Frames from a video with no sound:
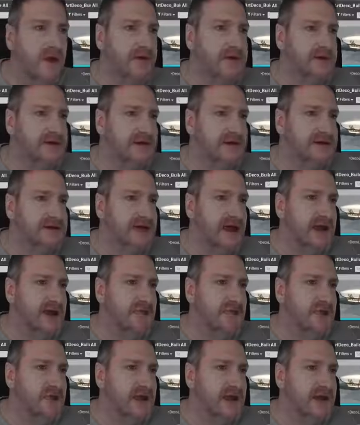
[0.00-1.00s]
I'm just going to
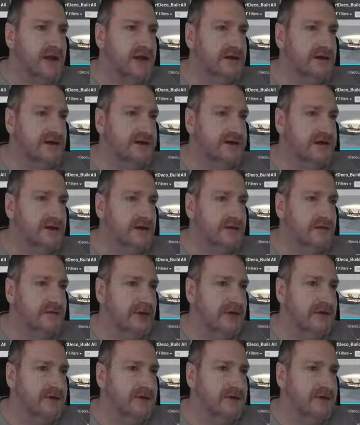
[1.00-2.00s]
save all again so I
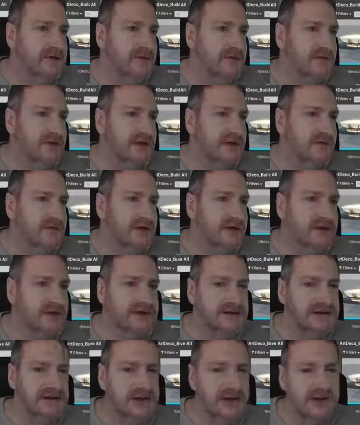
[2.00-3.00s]
make sure I've got
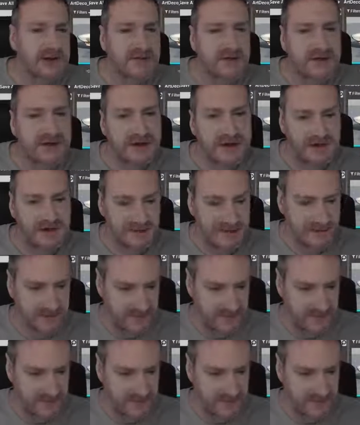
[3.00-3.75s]
everything saved.